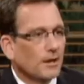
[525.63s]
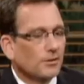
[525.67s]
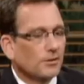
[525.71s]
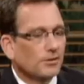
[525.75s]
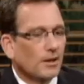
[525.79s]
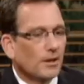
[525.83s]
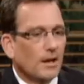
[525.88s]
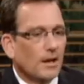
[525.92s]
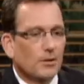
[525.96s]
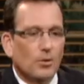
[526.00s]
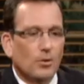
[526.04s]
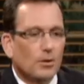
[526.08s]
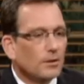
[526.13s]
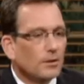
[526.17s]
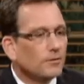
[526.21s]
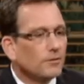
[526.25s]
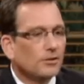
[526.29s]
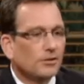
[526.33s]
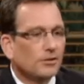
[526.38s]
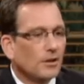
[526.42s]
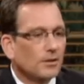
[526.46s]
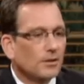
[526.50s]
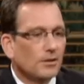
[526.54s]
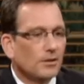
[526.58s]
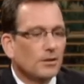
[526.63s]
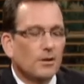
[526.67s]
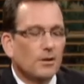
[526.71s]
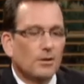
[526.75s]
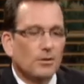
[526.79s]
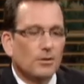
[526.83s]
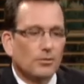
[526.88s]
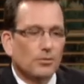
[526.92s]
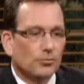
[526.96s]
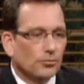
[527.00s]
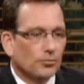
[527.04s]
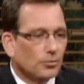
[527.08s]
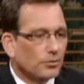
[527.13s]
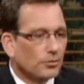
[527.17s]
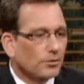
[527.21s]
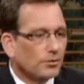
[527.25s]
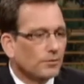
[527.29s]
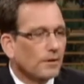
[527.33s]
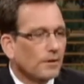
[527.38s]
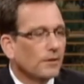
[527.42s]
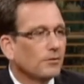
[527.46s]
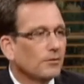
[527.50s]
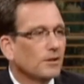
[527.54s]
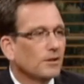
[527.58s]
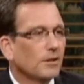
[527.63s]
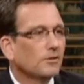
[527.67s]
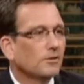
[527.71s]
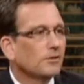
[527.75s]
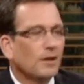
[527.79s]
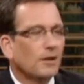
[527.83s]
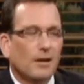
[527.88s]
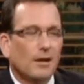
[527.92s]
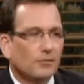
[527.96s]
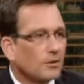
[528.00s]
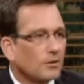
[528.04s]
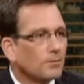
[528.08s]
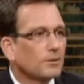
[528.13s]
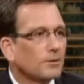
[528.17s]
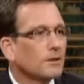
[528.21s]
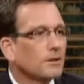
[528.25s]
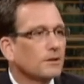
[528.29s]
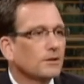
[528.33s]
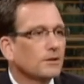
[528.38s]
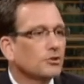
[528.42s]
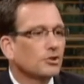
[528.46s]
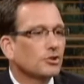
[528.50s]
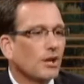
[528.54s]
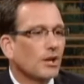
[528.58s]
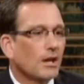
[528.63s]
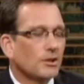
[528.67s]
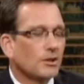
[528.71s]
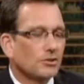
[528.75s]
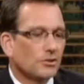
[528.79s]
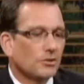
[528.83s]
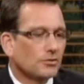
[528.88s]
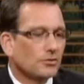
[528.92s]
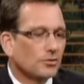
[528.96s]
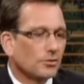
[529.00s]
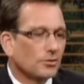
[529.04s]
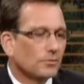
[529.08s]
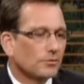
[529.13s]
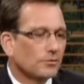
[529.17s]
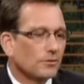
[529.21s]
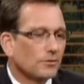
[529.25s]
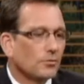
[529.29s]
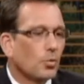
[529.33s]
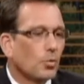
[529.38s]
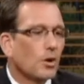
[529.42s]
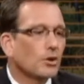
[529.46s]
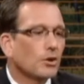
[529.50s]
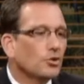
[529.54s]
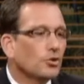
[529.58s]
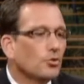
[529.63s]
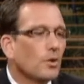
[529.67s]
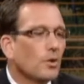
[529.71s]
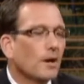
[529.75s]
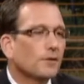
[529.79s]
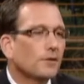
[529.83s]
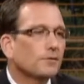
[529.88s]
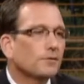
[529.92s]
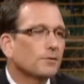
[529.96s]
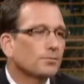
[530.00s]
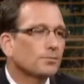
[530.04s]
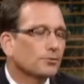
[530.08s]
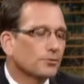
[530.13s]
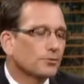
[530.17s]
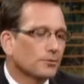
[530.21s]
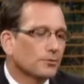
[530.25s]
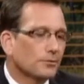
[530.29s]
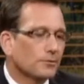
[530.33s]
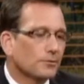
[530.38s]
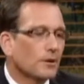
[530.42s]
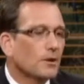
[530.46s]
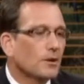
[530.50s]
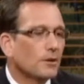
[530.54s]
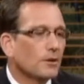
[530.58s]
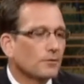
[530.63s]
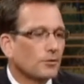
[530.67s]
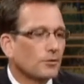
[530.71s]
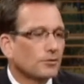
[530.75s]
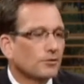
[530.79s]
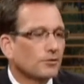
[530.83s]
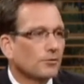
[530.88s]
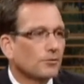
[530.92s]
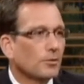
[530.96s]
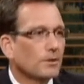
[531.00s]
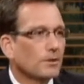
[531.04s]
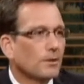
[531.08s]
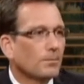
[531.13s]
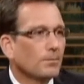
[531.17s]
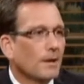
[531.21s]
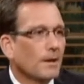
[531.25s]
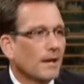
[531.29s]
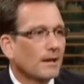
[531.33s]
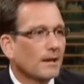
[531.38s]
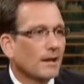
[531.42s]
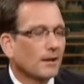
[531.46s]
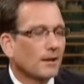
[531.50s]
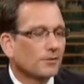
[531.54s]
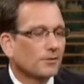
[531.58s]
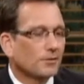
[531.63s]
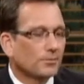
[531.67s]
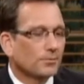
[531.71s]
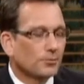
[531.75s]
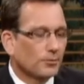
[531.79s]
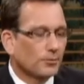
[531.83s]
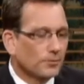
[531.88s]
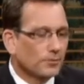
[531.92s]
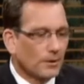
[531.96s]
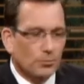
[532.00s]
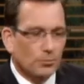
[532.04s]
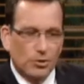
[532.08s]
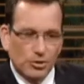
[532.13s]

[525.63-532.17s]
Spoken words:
case, and all of a sudden, the rules of evidence have completely changed in terms of what you have to prove versus what the bank has to prove.